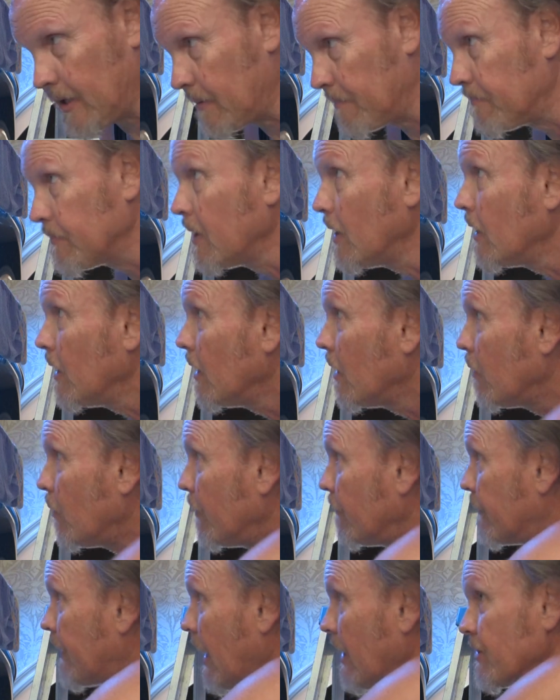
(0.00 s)
in.
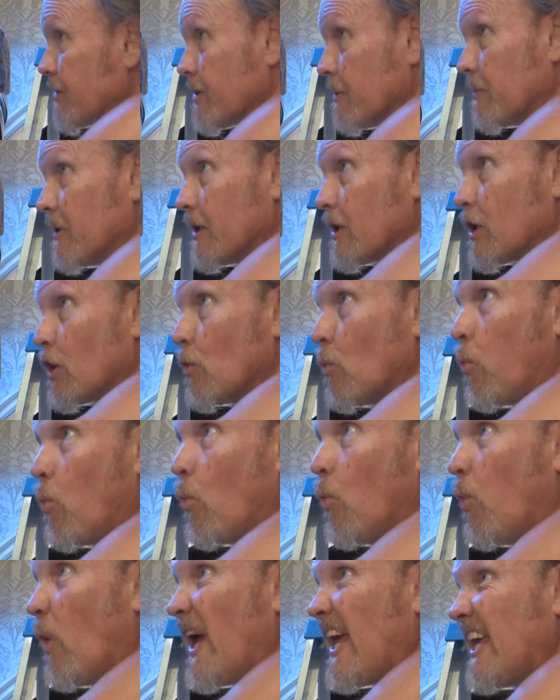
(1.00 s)
We've got some little
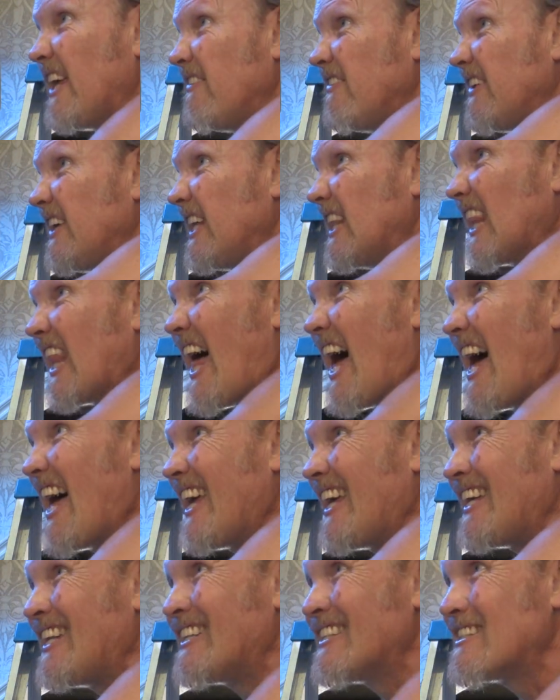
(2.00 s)
wavy
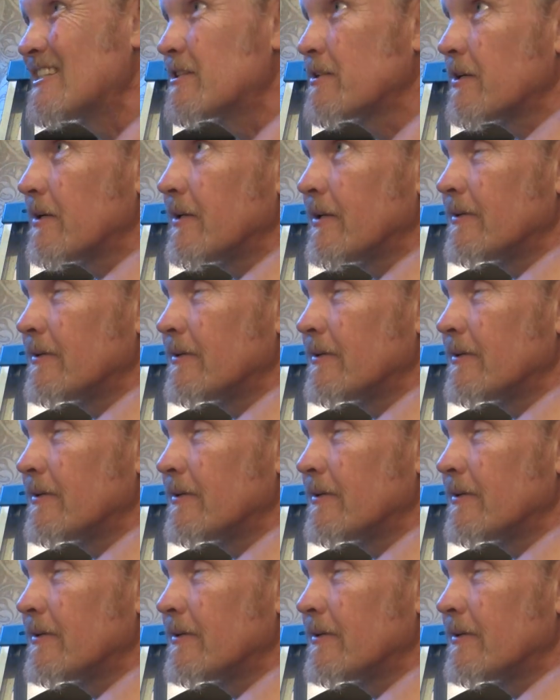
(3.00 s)
lines